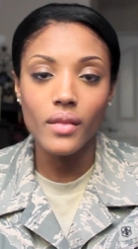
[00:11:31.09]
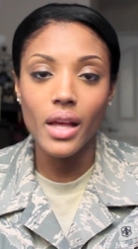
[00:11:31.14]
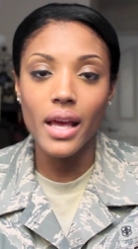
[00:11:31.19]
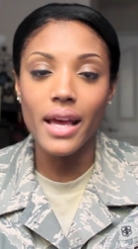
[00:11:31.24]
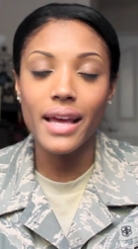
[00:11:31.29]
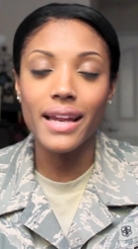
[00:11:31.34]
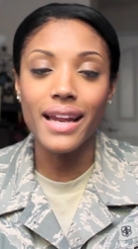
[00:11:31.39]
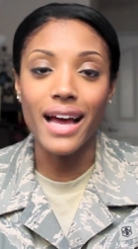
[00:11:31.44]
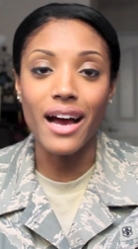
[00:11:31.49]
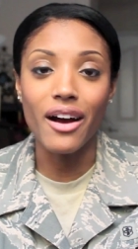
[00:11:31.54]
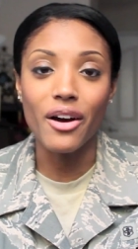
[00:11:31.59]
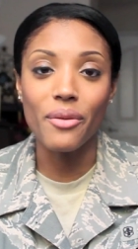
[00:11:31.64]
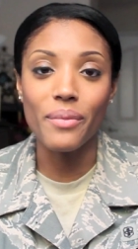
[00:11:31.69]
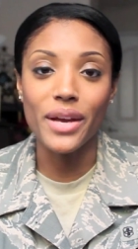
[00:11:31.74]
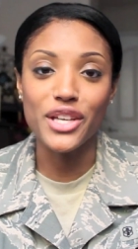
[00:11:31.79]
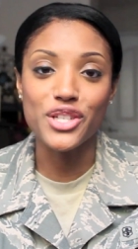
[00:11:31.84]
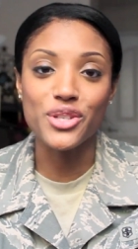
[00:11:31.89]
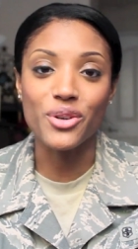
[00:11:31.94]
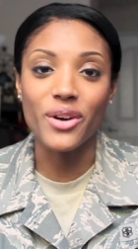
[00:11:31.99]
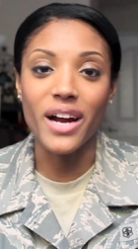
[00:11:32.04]
and I'll
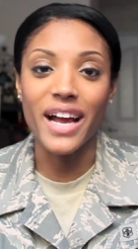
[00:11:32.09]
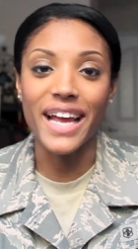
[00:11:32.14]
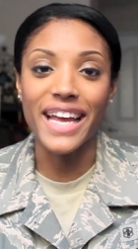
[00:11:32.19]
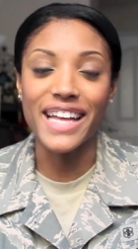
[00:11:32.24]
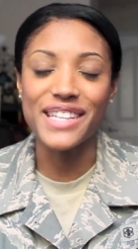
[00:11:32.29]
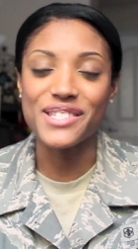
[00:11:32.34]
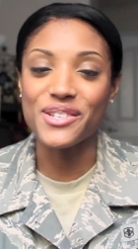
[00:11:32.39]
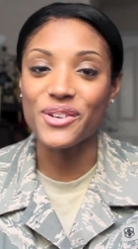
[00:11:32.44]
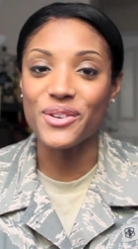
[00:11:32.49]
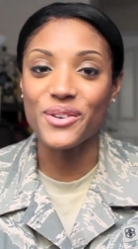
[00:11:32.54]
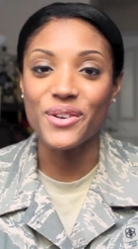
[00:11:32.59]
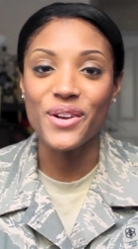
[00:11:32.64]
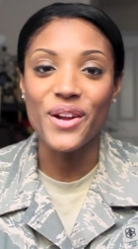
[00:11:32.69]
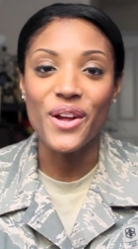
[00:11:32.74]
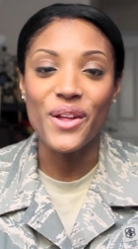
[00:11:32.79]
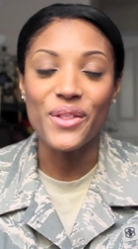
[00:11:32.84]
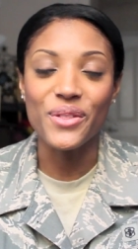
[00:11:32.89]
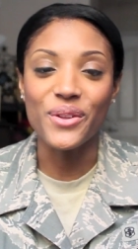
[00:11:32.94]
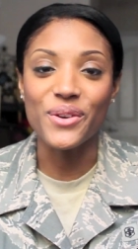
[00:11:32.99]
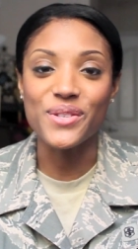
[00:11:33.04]
make sure I answer
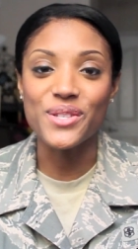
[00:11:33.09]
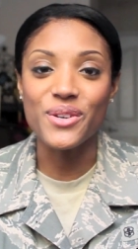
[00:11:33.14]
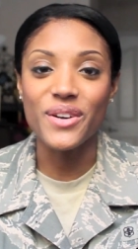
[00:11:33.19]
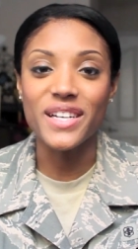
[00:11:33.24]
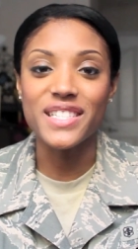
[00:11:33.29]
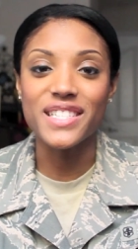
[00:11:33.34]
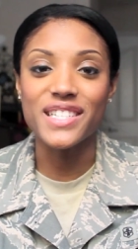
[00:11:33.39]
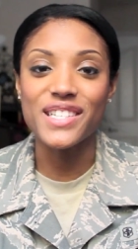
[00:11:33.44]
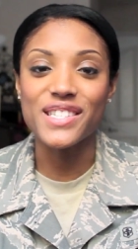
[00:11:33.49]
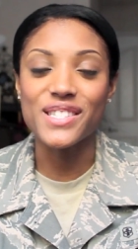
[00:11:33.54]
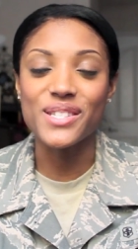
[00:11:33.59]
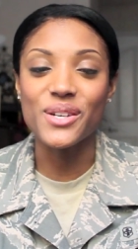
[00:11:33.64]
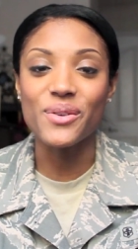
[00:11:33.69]
those questions.